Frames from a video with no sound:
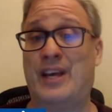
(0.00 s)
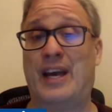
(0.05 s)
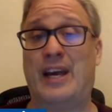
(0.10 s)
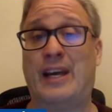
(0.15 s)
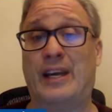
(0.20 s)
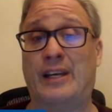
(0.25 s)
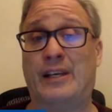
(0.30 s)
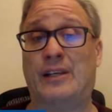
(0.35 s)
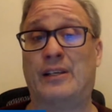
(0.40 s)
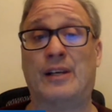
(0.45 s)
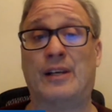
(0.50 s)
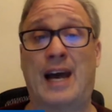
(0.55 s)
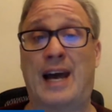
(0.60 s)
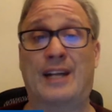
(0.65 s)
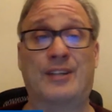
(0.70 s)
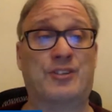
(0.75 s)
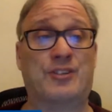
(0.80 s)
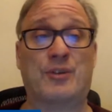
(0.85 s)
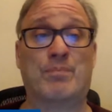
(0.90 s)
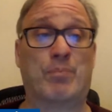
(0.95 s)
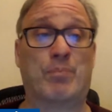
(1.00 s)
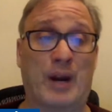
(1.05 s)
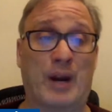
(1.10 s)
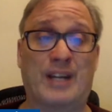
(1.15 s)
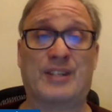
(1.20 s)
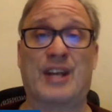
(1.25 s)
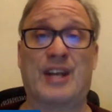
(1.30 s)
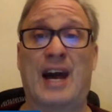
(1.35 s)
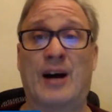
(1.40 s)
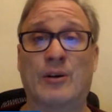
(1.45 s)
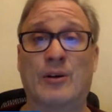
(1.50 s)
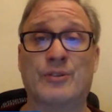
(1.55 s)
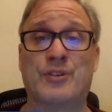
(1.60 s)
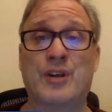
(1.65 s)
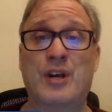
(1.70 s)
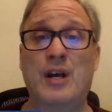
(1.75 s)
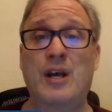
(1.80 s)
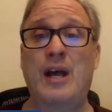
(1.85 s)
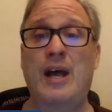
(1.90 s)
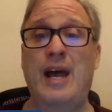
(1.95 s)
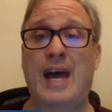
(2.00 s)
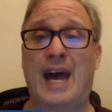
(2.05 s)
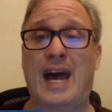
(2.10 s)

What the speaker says: had downs, and